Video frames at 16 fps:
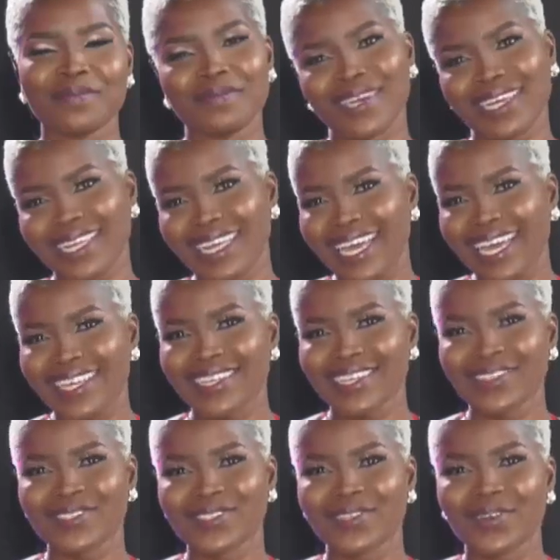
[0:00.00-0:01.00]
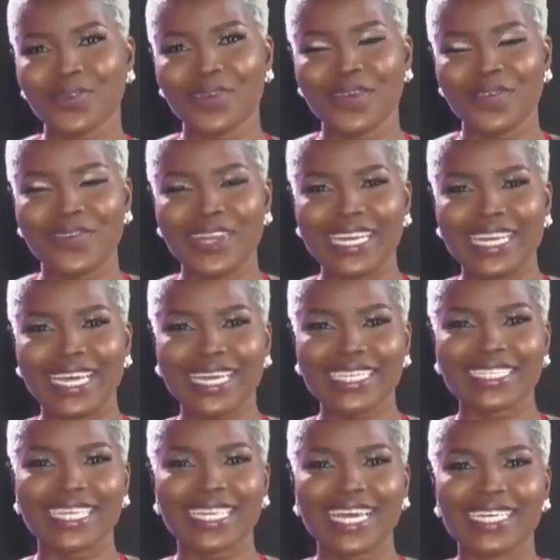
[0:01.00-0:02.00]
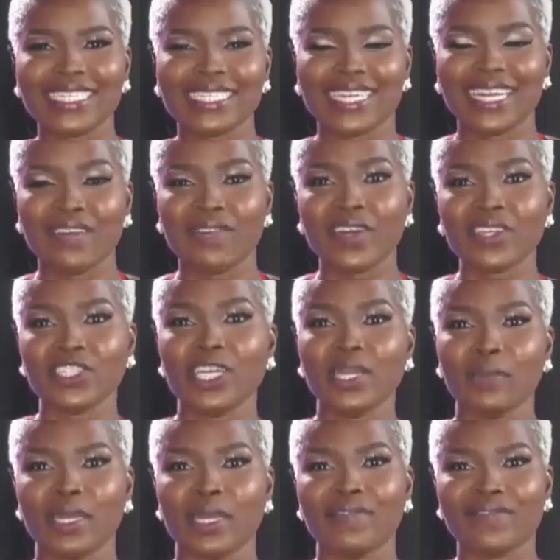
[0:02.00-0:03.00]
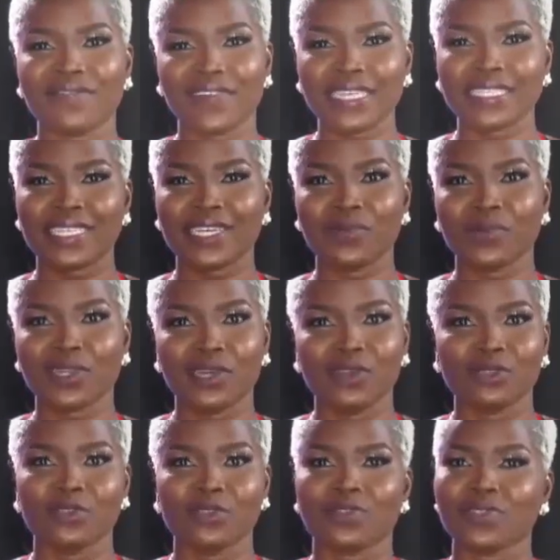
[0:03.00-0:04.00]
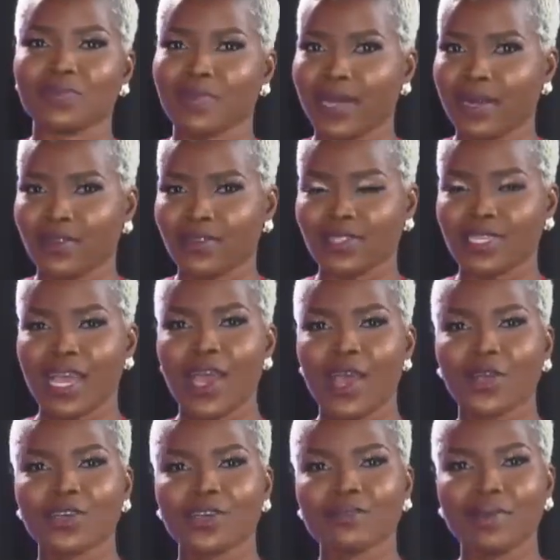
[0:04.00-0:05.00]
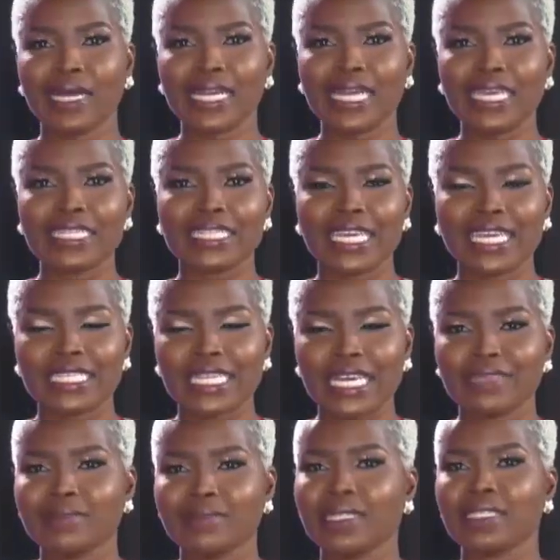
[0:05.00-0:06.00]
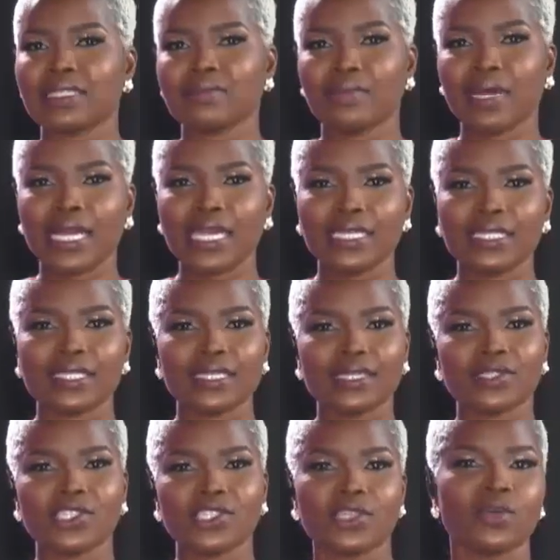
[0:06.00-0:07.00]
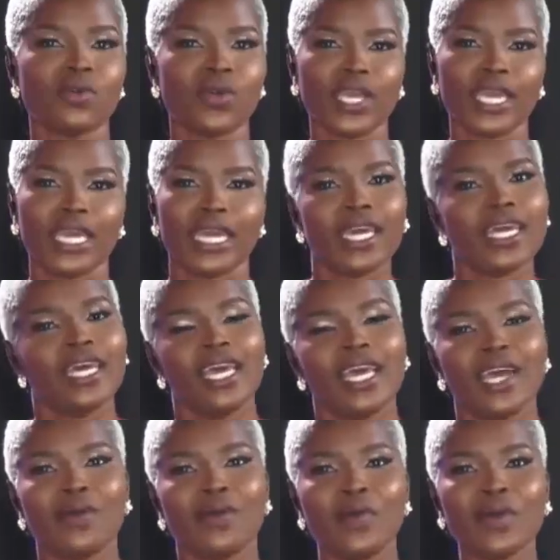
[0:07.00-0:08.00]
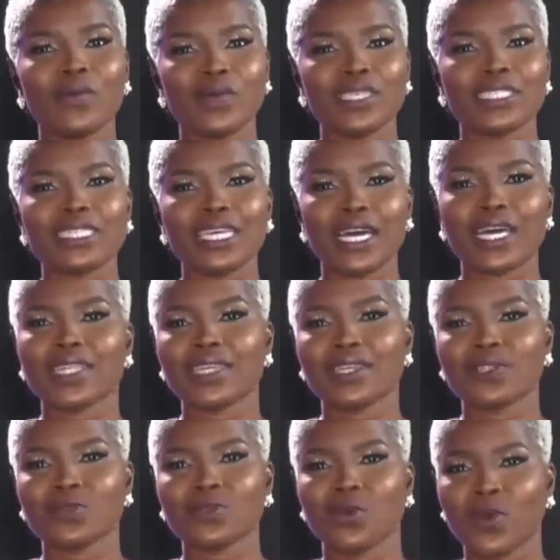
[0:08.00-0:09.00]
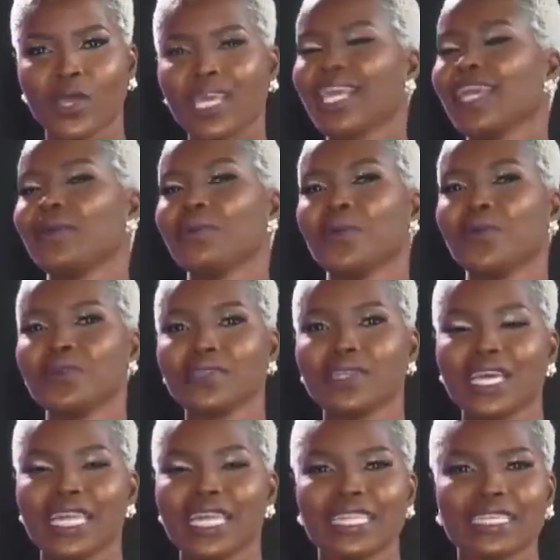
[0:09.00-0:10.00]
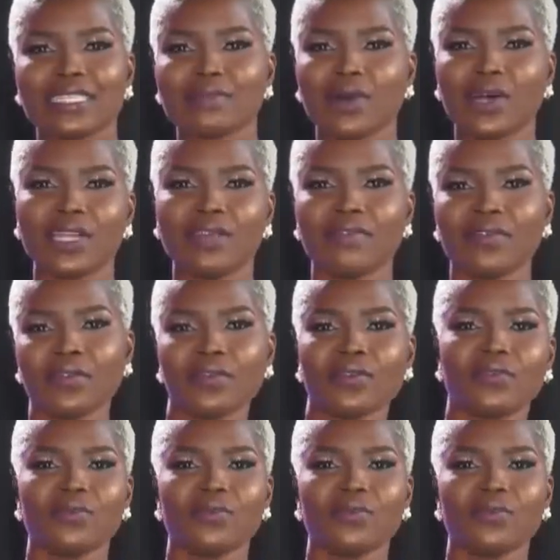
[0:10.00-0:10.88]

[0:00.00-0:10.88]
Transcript: In here in the studio, we are really excited. I've actually been infected with a lot of smiles because my next guest has been smiling since she got here. And when Kwesi Arthur's song came on, the smile even grew